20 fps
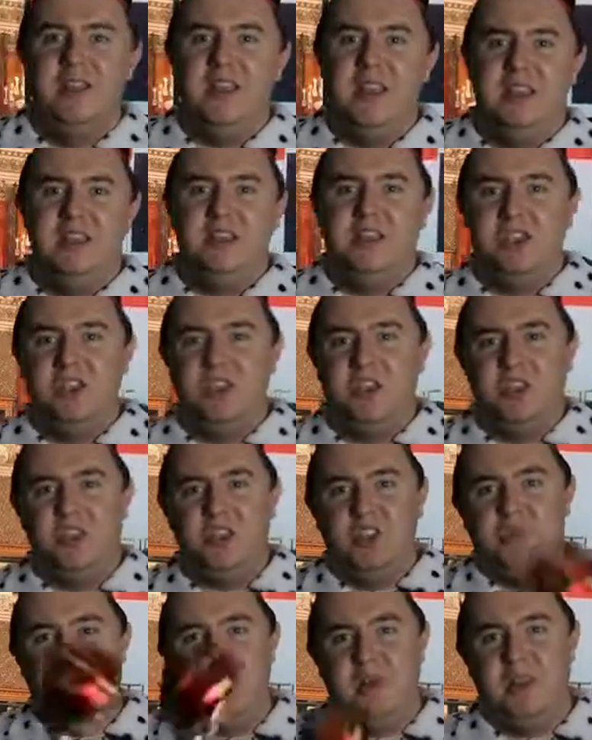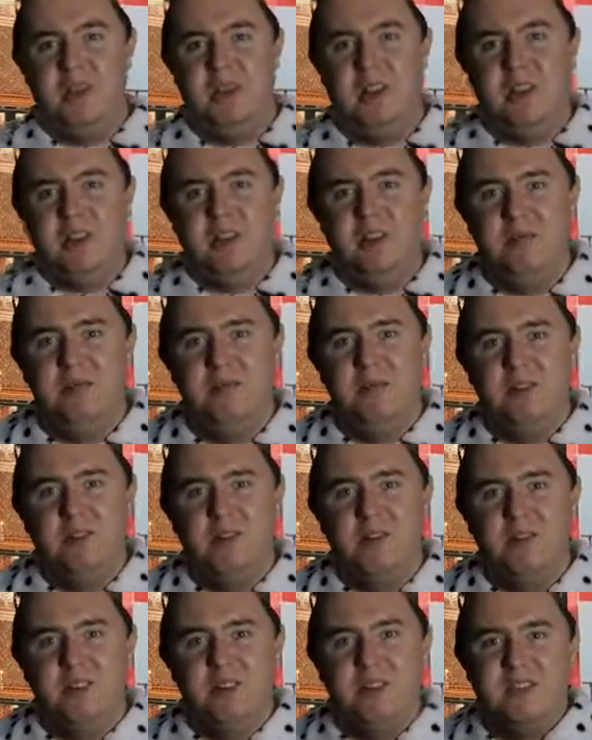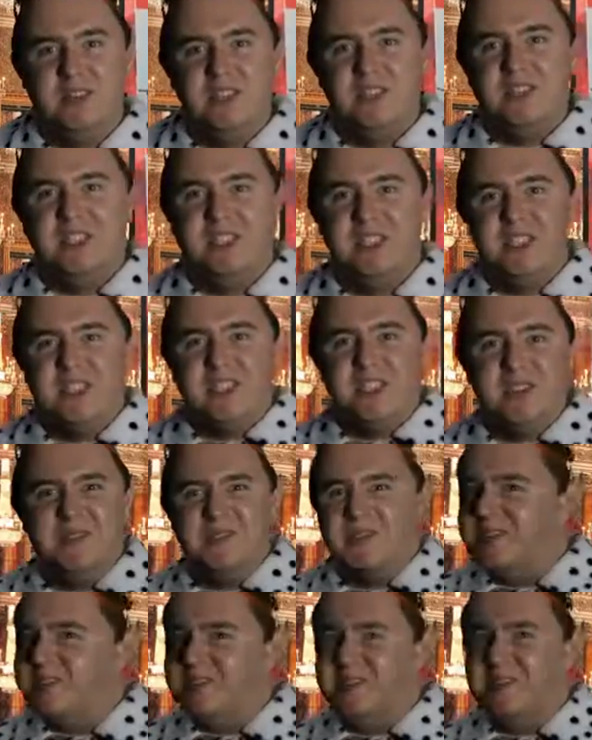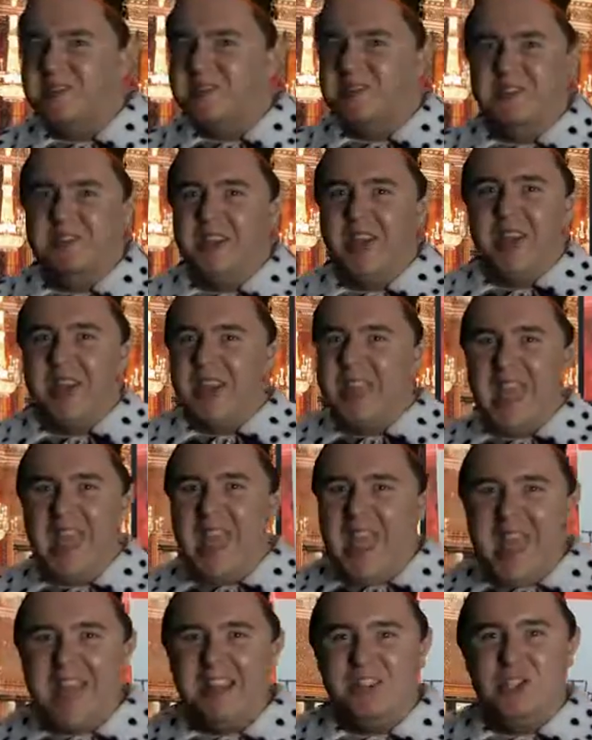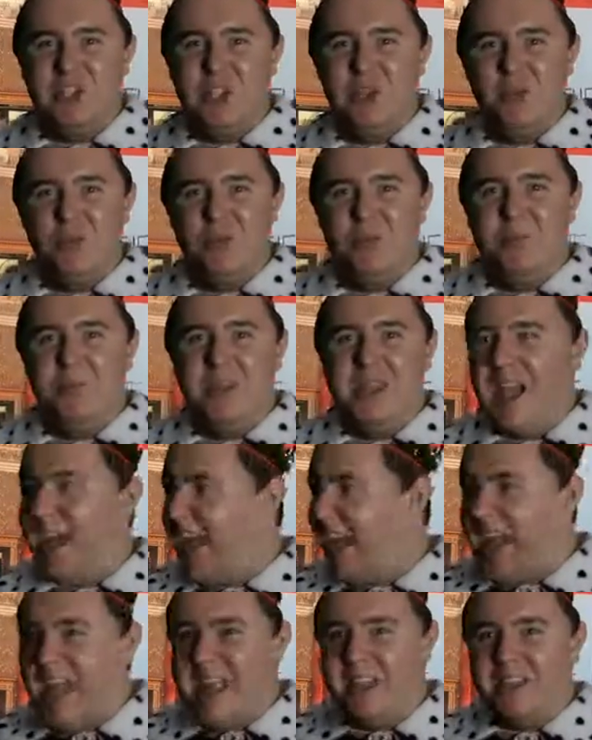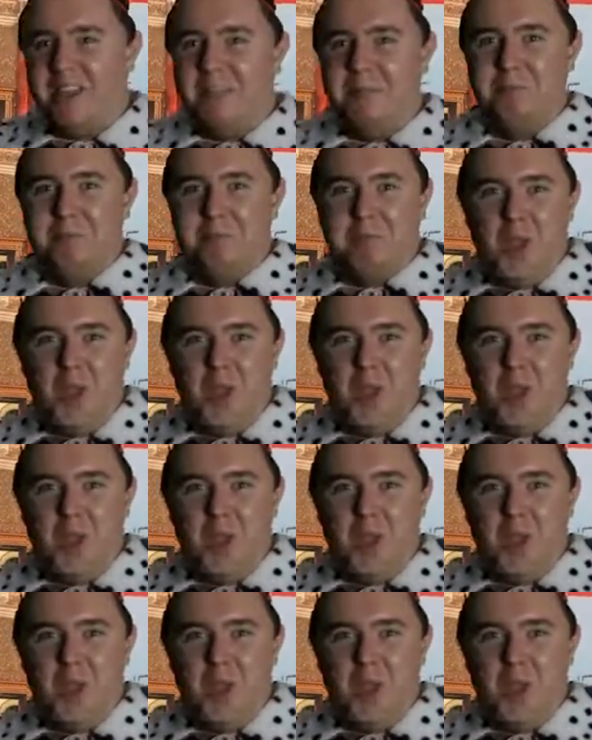You stupid little moron idiot. Oh, I hate children, me. I hate them.